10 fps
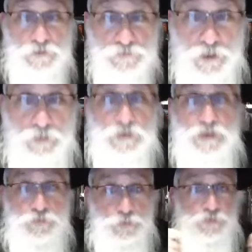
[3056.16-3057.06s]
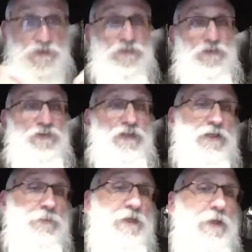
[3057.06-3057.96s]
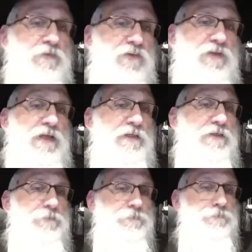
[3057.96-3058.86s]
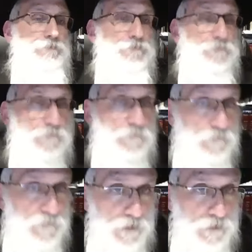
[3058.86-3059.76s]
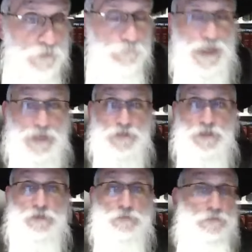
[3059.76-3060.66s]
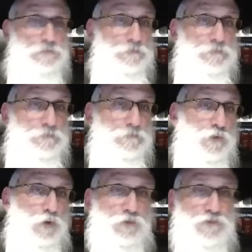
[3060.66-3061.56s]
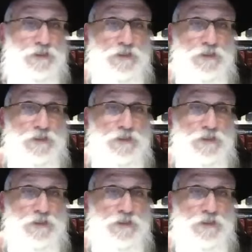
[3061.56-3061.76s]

So he throws down the stick, it becomes a snake. Pare calls in